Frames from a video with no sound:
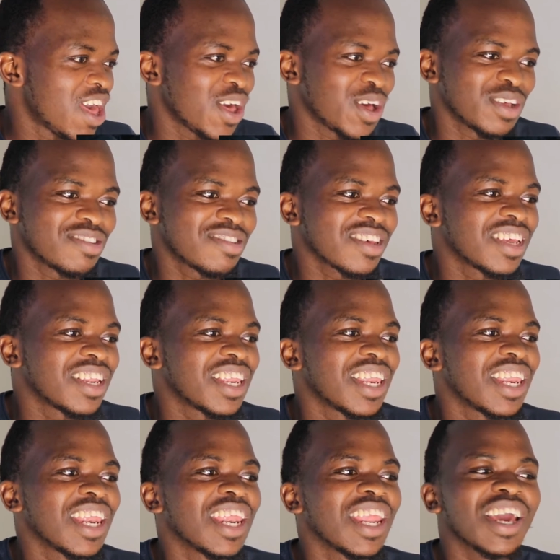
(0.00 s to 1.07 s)
you can see
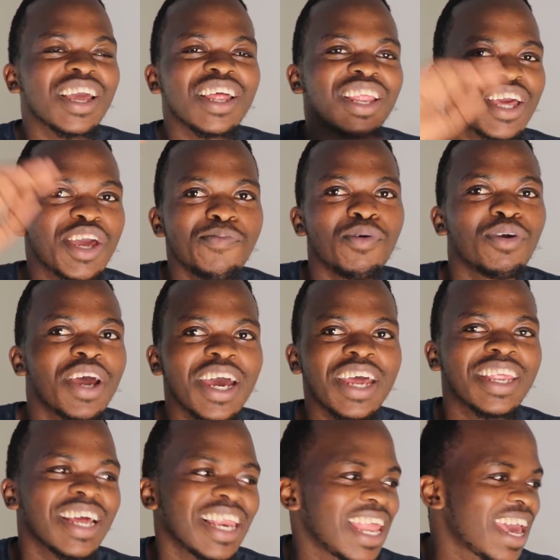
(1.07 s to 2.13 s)
they keep on
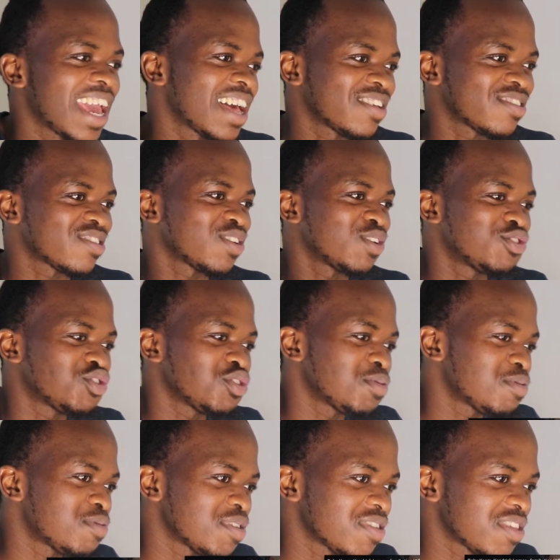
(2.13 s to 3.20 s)
adding layers on
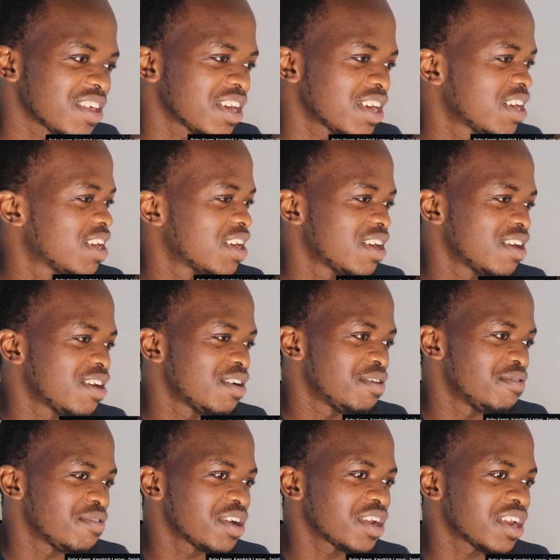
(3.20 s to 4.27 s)
top of the thing.
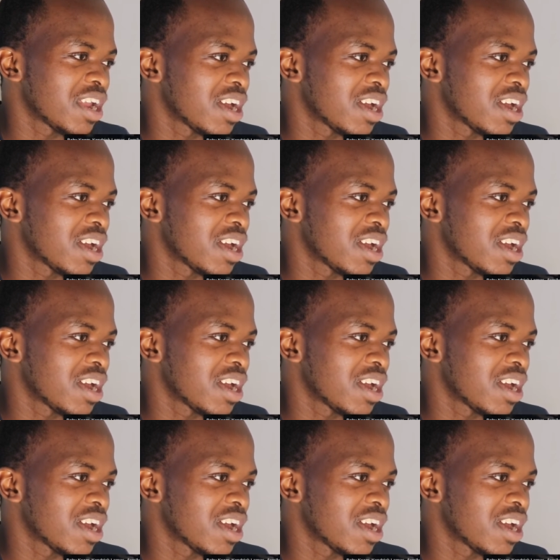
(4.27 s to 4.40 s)
Very